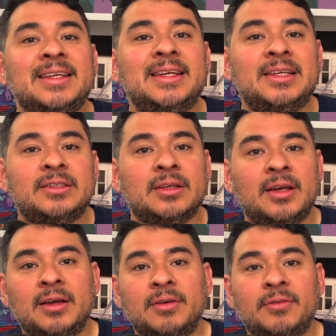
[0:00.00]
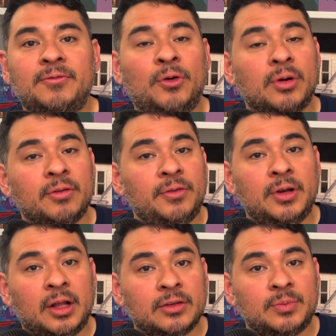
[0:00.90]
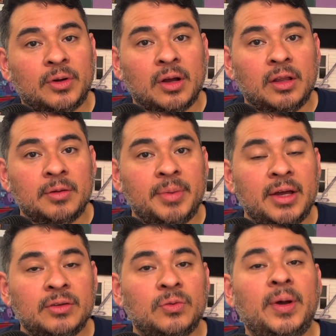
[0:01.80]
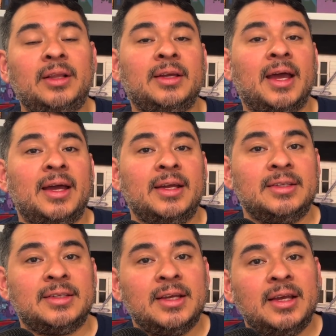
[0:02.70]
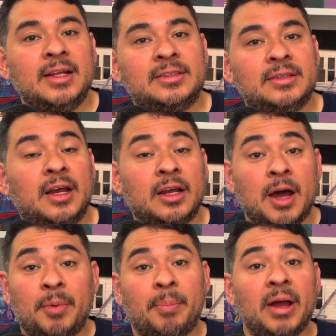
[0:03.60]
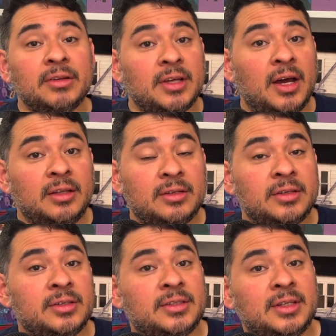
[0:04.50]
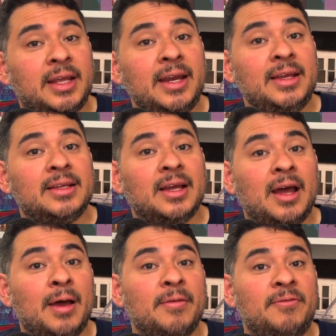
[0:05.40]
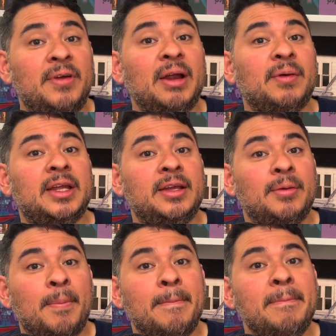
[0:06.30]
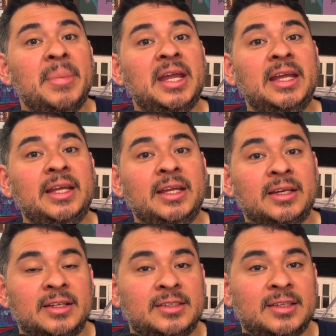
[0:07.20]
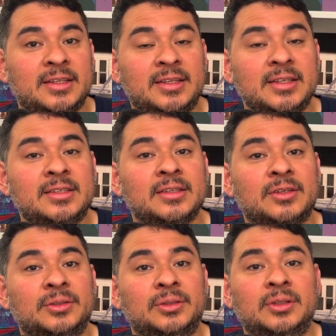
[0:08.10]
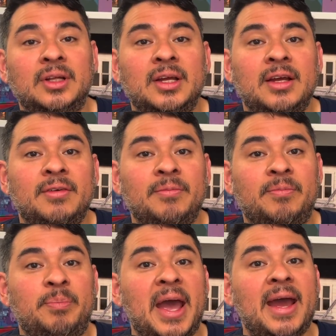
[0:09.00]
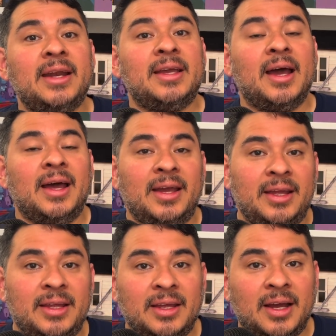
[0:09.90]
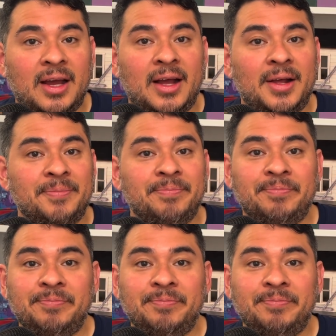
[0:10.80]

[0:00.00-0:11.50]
is For a Few Dollars More all about? Well, guys, it's a couple bounty hunters getting a very mean, sadistical bad guy. And